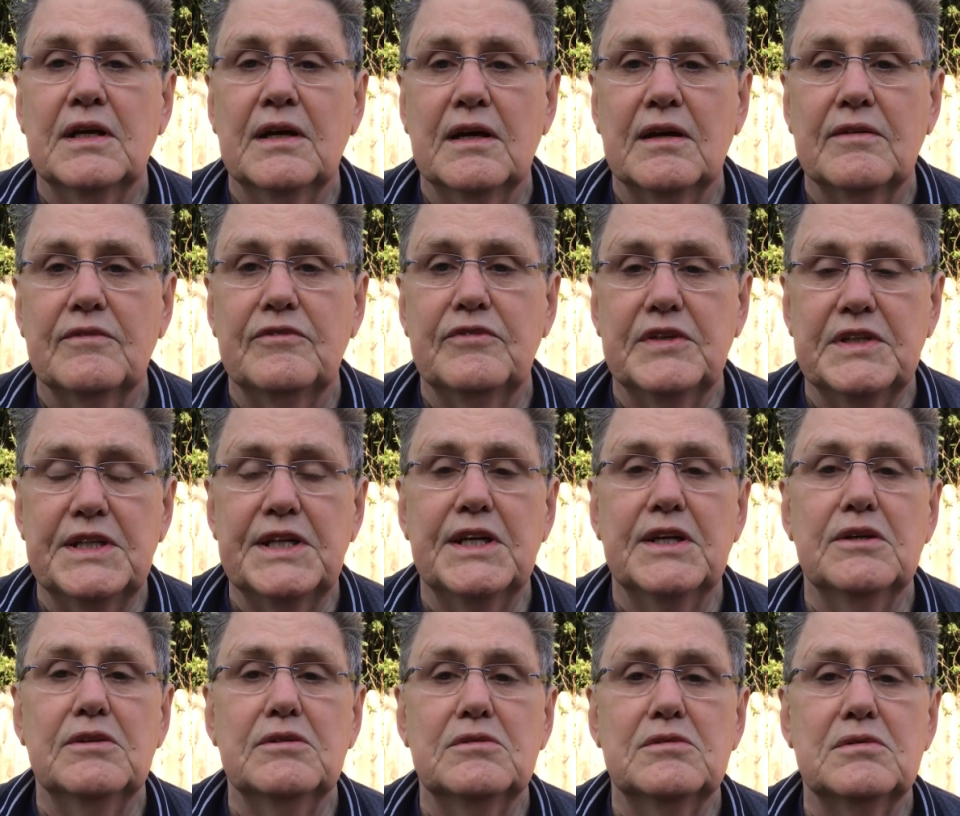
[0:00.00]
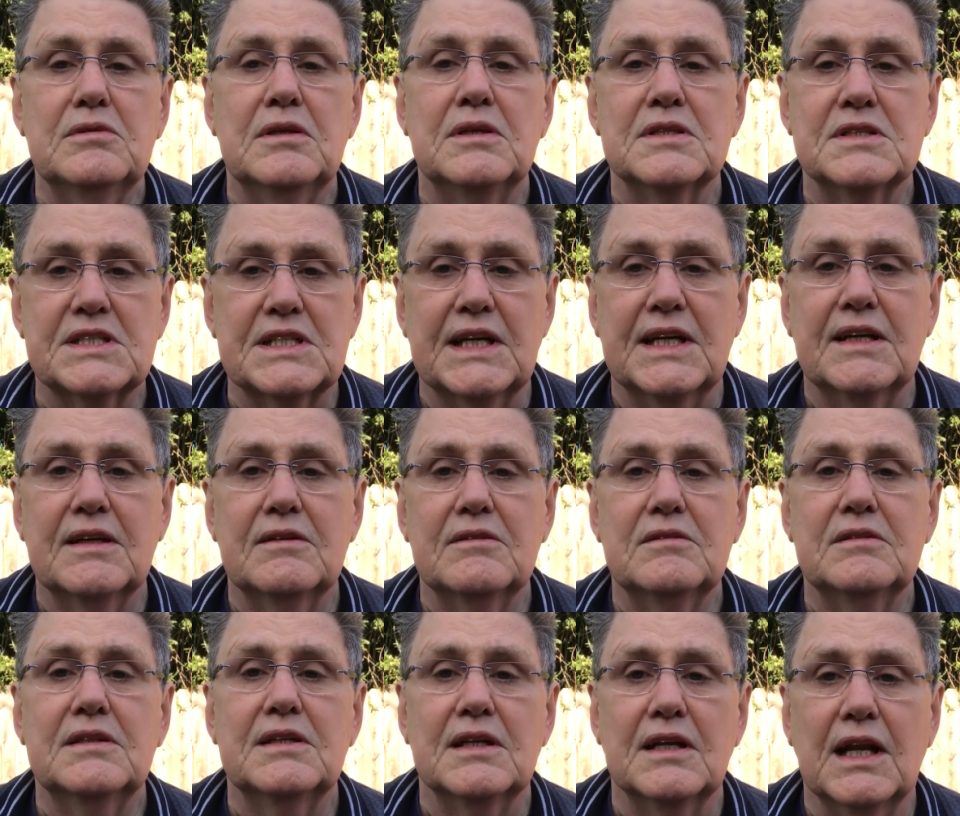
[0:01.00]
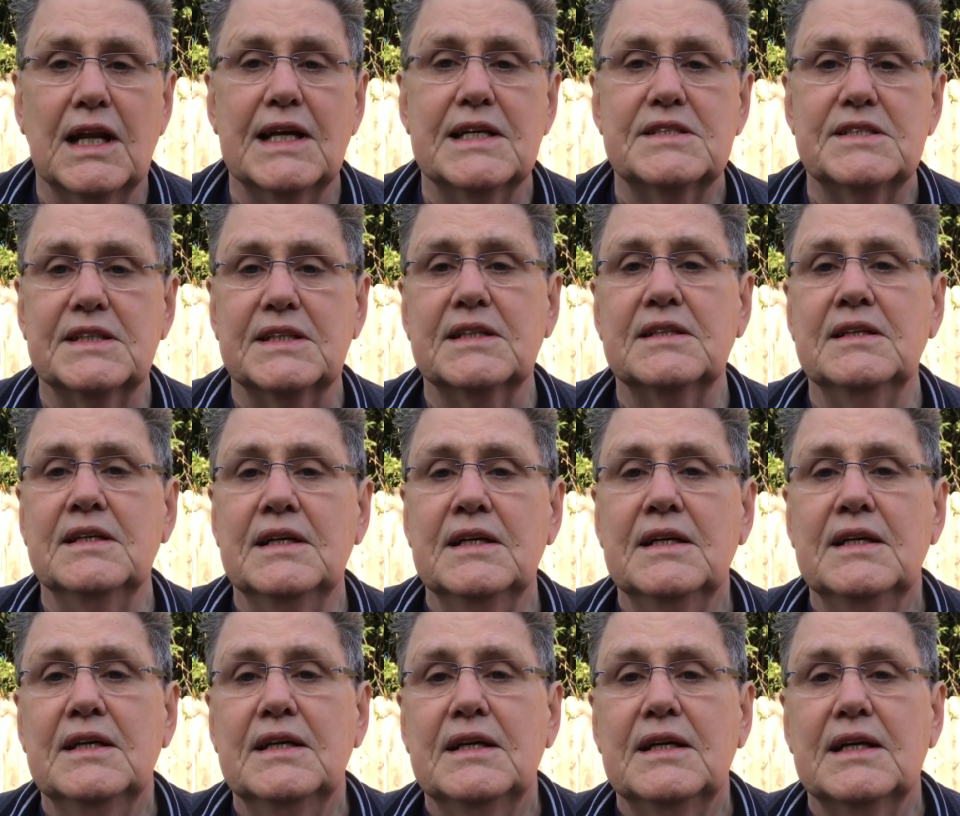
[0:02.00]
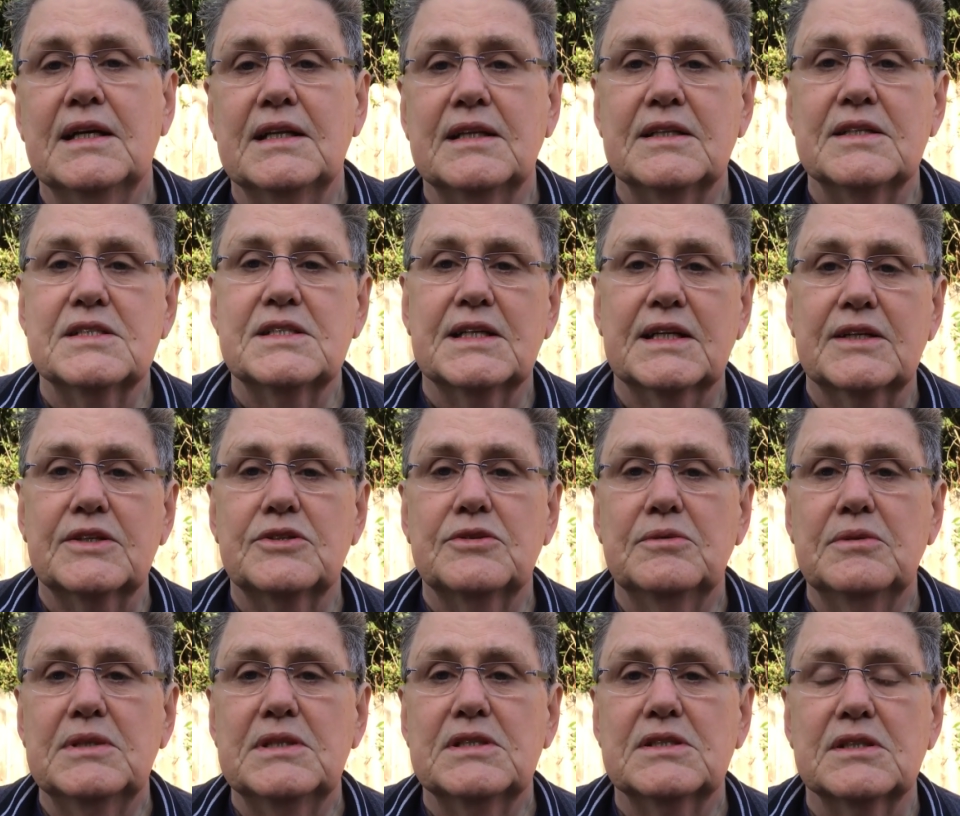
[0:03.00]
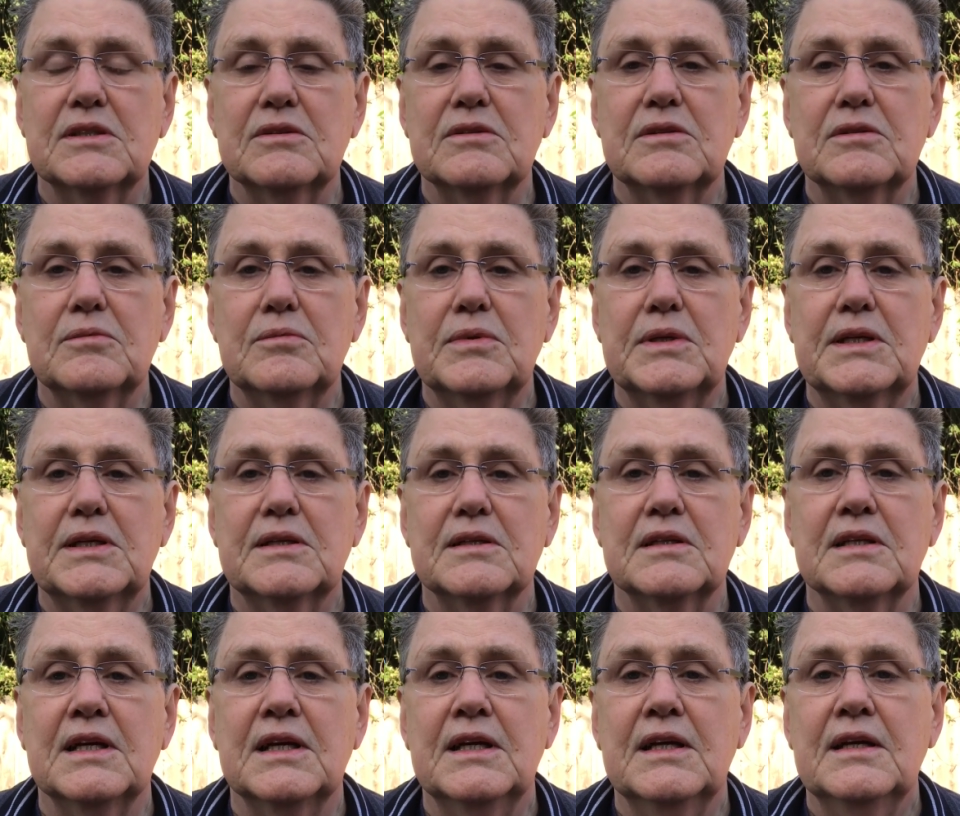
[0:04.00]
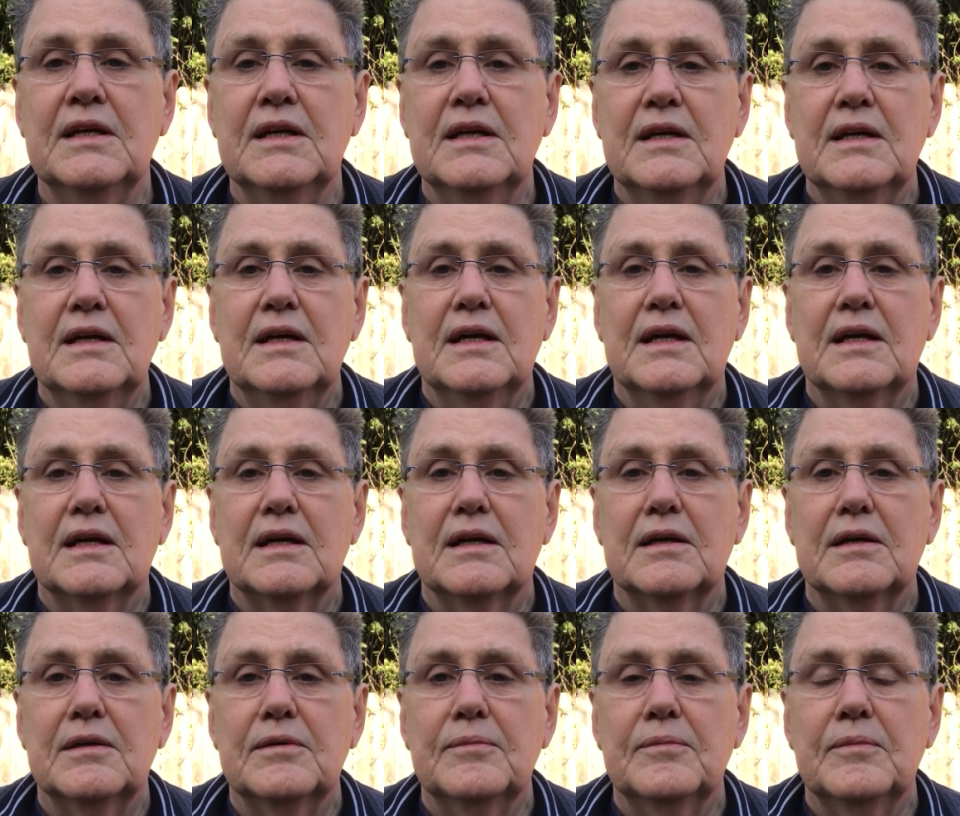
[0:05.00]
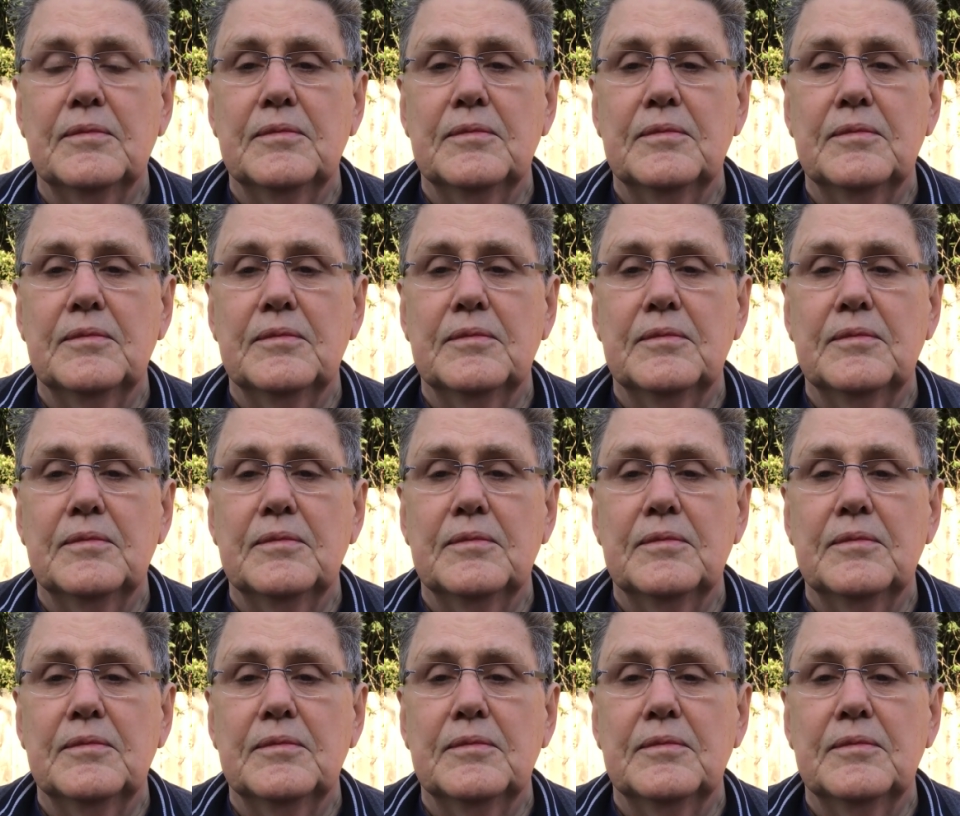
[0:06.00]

uh, video, sound, and lighting in the sanctuary so that we can uh,